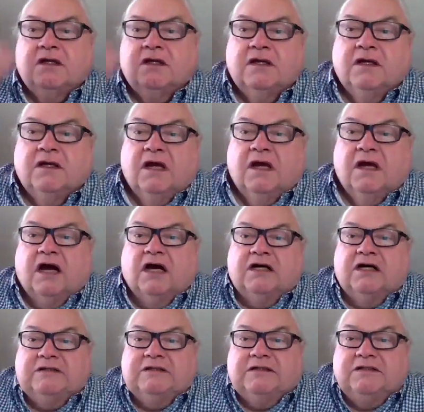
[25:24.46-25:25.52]

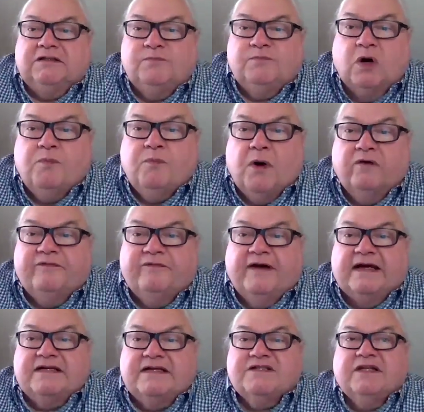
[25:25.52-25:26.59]
POPO
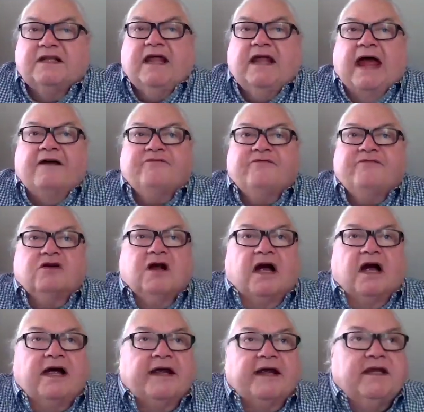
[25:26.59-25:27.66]
Fest. And after
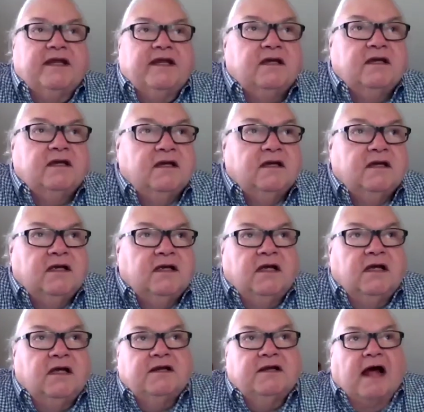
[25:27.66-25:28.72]
I
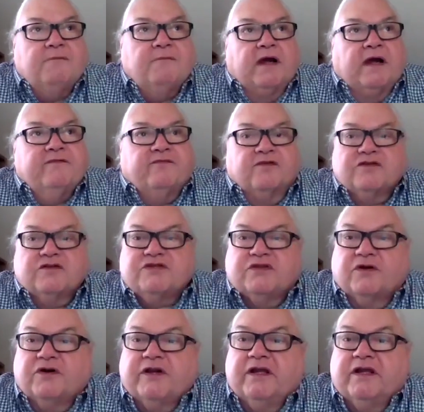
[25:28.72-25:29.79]
got my first
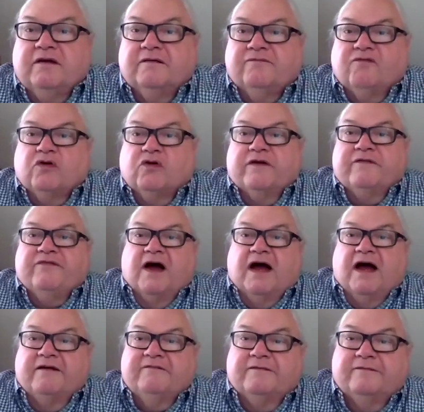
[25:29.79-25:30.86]
30,
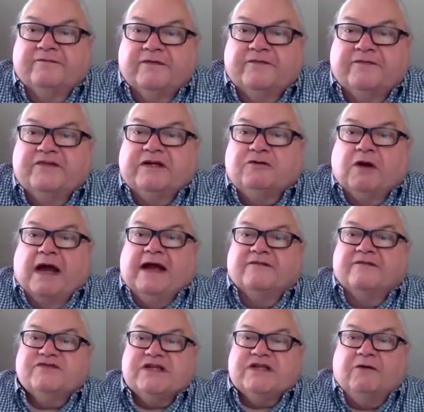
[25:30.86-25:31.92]
45, 50
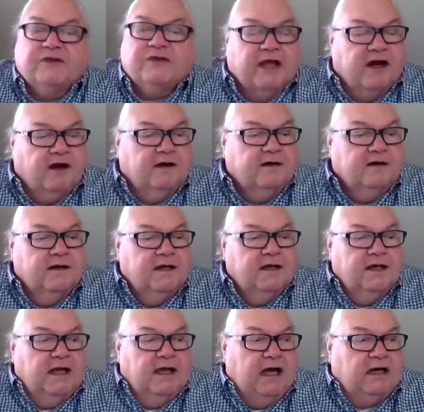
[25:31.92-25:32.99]
drafts out there,
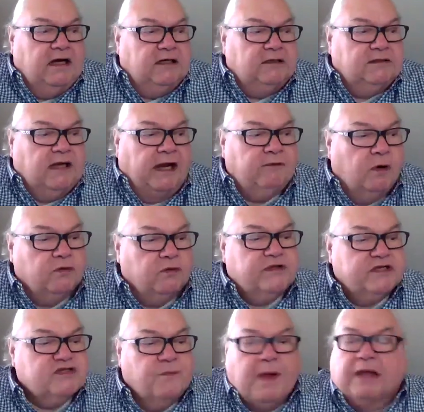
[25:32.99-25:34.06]
I wrote this
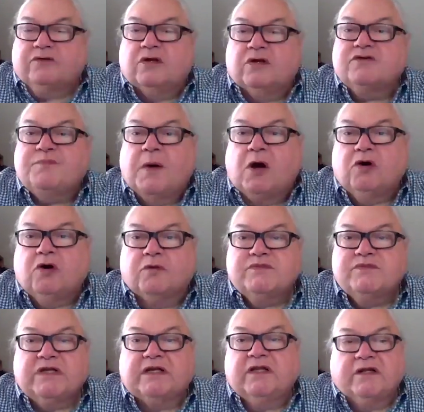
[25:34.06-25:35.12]
about those
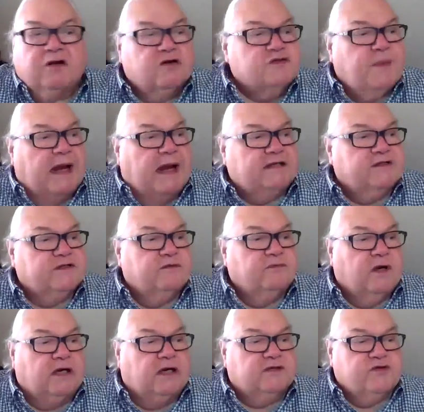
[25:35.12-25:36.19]
poems. And it goes back
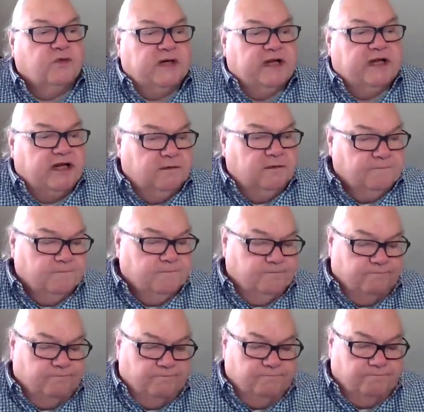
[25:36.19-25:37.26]
to
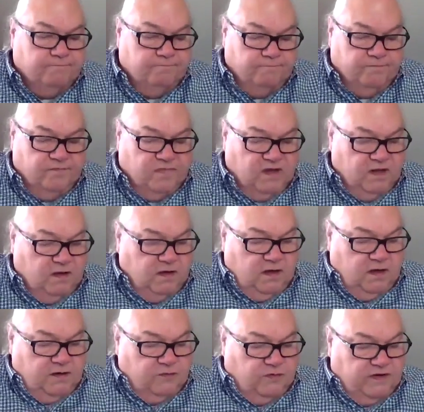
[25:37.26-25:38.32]

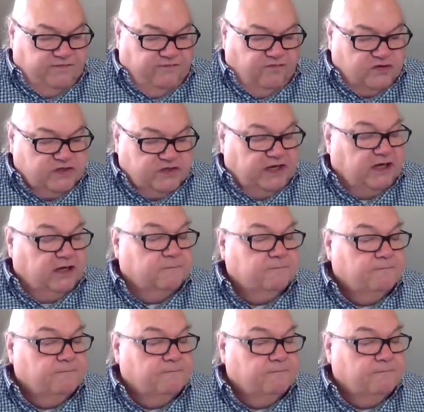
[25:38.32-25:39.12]
2014.